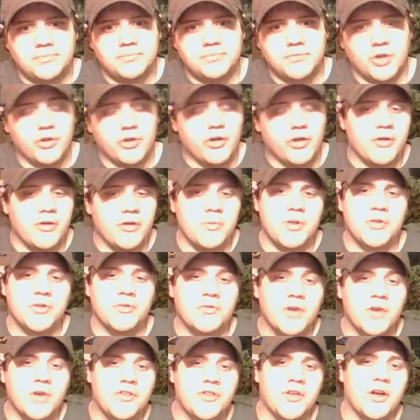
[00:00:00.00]
The only other piece of
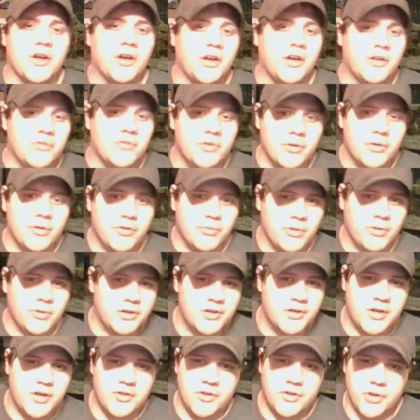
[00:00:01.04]
advice I can give you is when you're
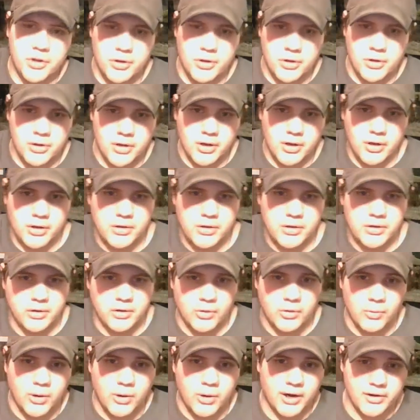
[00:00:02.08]
testing your
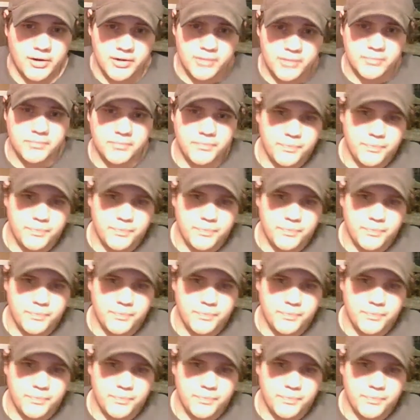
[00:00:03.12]
water,